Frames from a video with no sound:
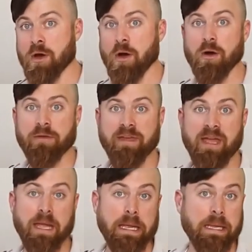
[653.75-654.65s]
Are
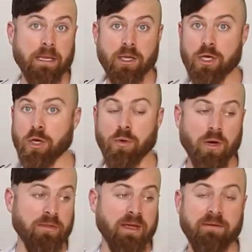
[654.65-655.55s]
they,
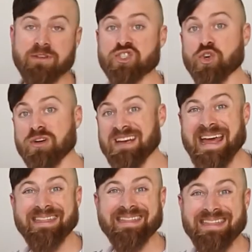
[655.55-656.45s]
are they of a certain
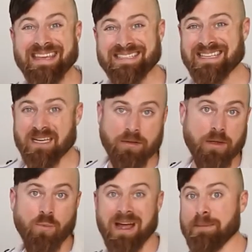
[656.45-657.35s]
ethnicity? Are they
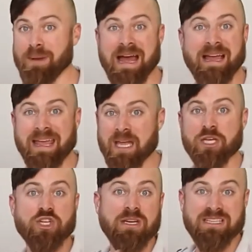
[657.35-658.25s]
white, black,
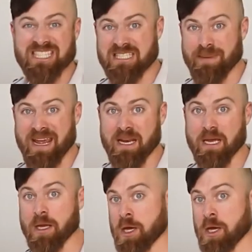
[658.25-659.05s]
Asian, Hispanic?